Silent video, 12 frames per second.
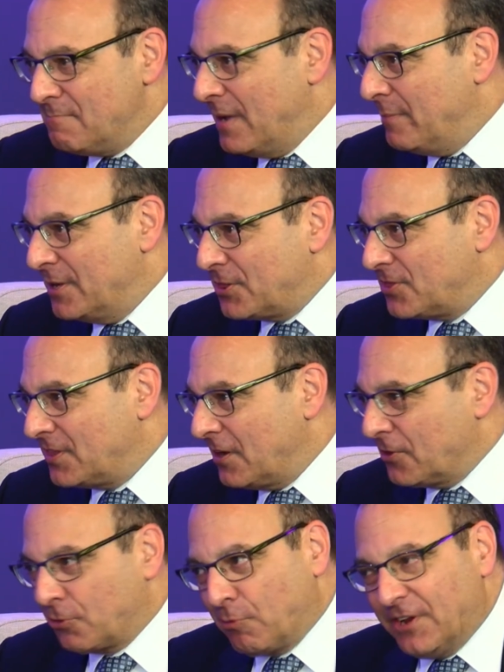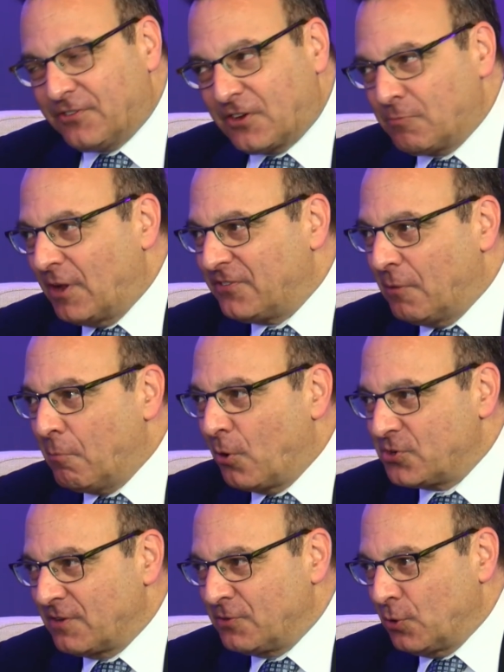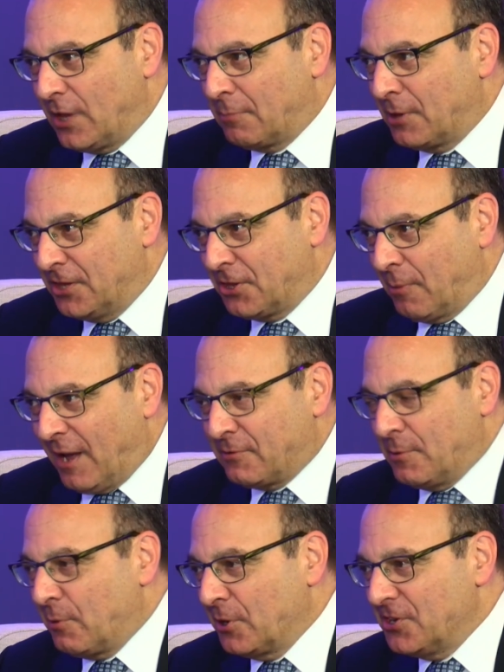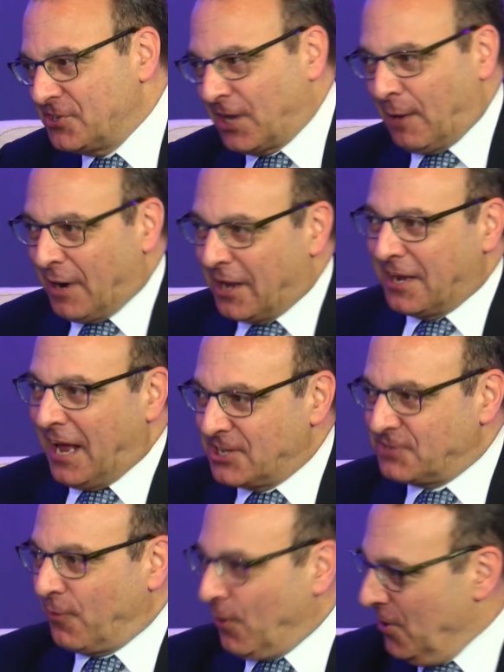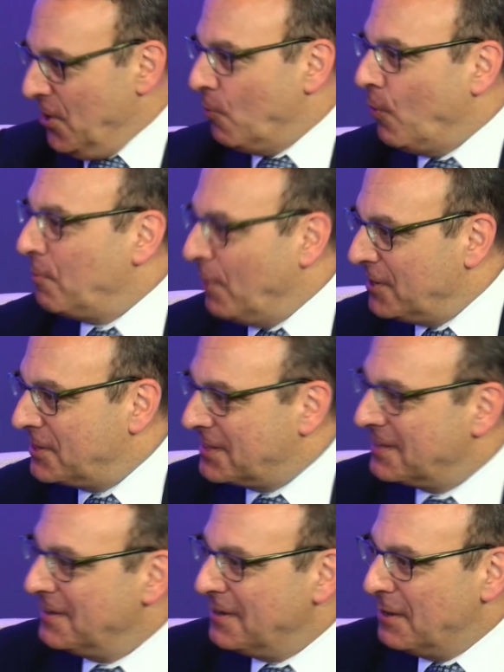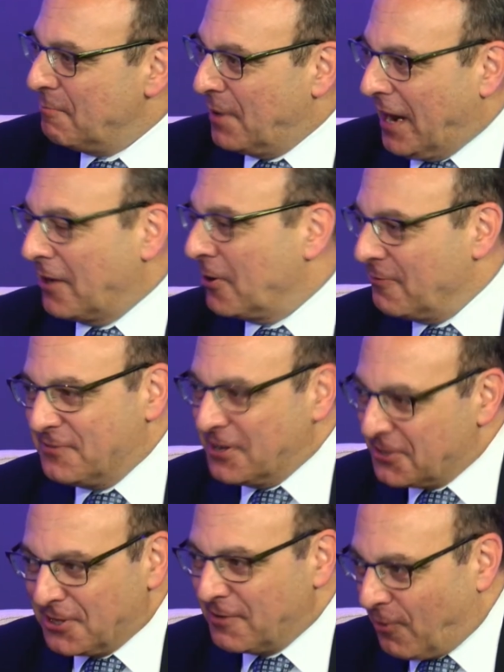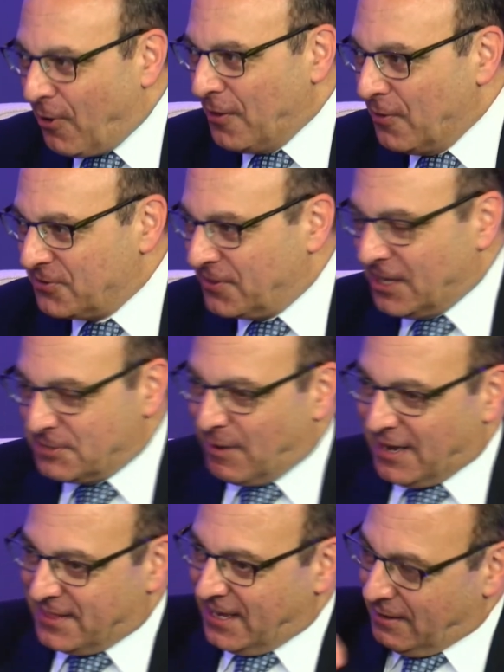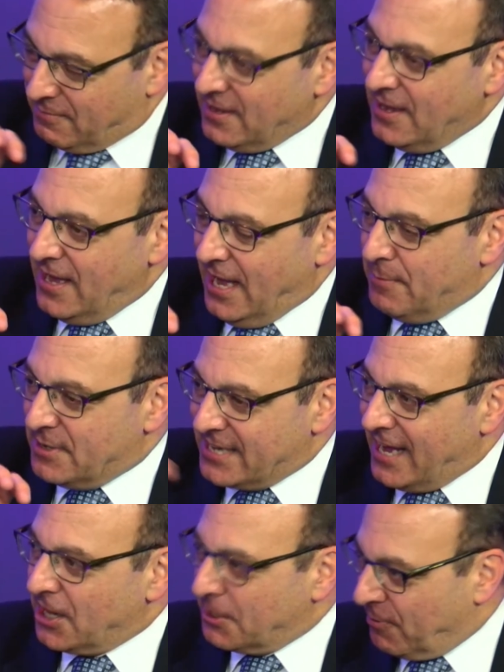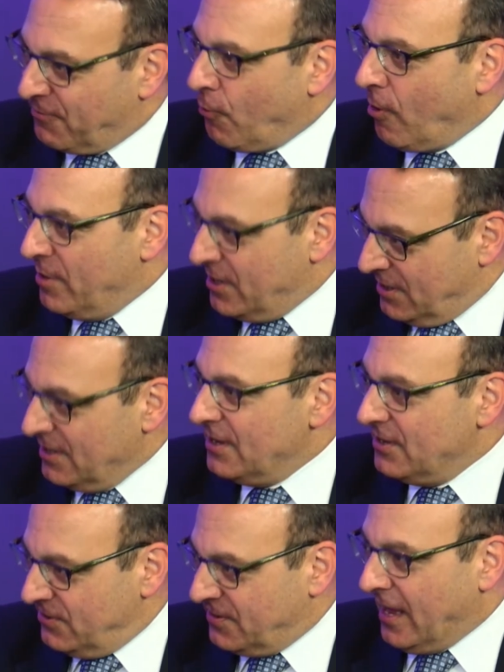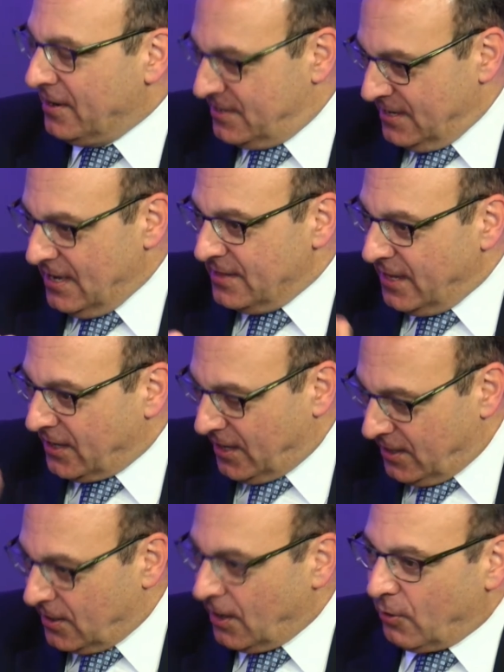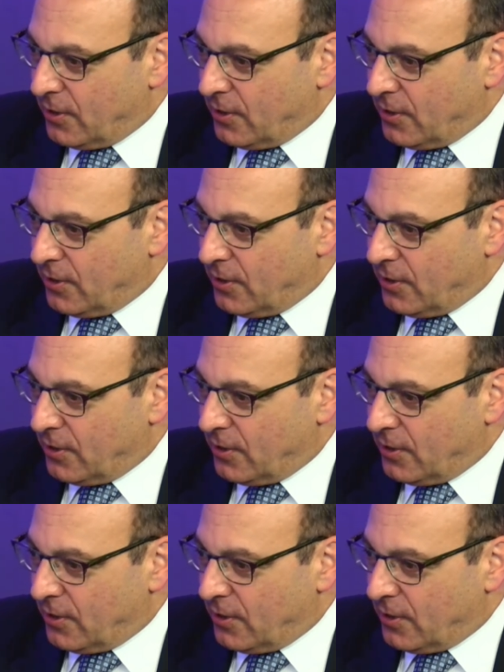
maybe 3 to 6 months at most of dual antiplatelet therapy. I have to be realistic. I mean, I can ask for 1 month, but I don't know if you can deliver all those things. But I think a metallic performing stent that can,